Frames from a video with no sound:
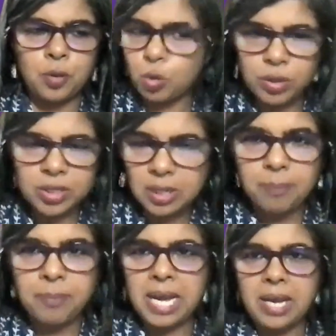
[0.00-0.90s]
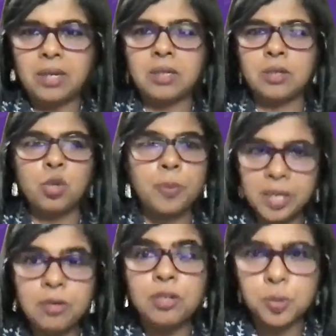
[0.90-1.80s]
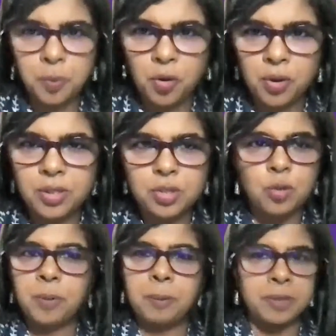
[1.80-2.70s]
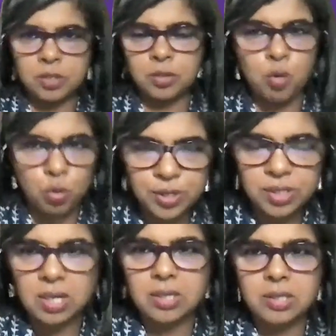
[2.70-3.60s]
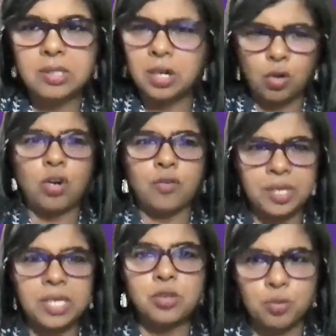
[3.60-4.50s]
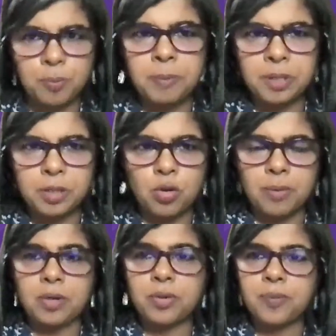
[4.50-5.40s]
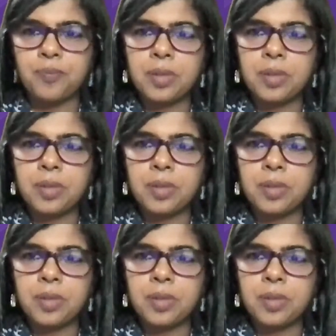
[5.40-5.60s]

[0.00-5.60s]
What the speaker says: don't come back. Nobody responds. People just ghost us. There are a lot of things, people talk about.